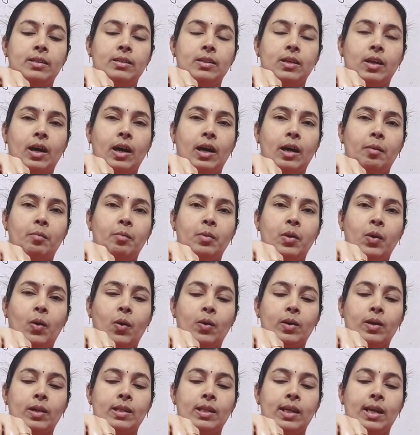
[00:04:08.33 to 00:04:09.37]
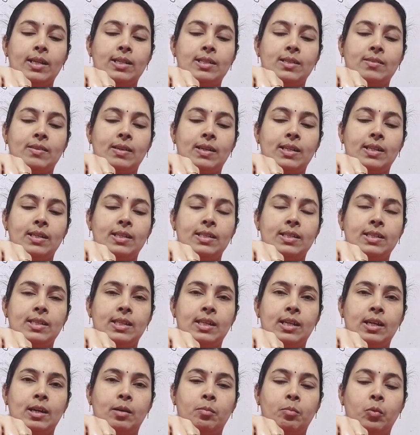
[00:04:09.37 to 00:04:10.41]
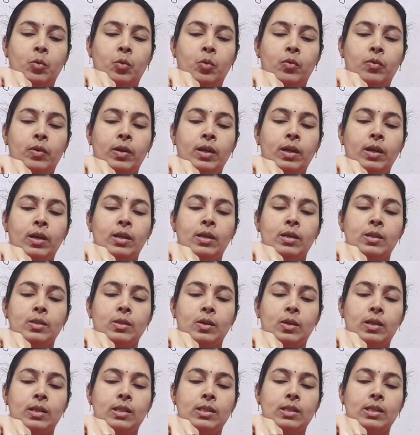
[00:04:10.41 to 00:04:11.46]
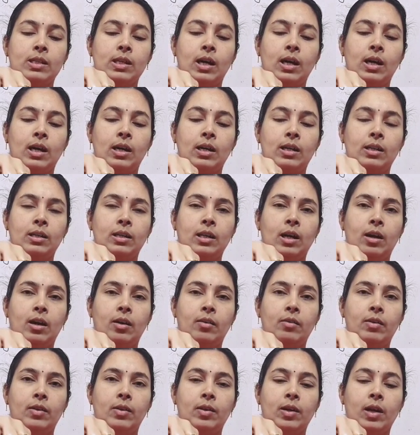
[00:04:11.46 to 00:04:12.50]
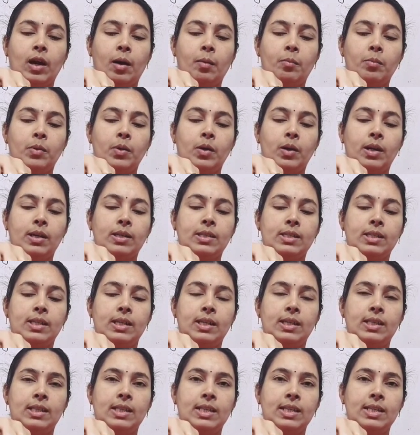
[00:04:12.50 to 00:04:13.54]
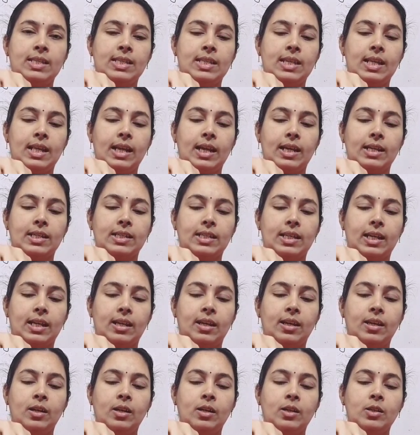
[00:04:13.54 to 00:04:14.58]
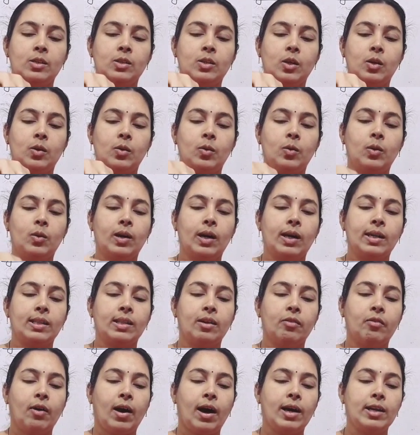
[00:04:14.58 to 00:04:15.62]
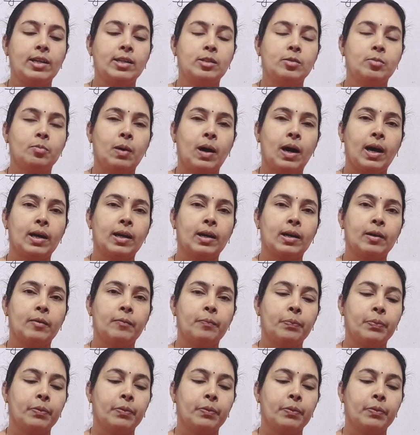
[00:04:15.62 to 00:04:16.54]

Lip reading: So I am talking, that's why it is moving. So it come to rest in this direction. So you look at the white mark,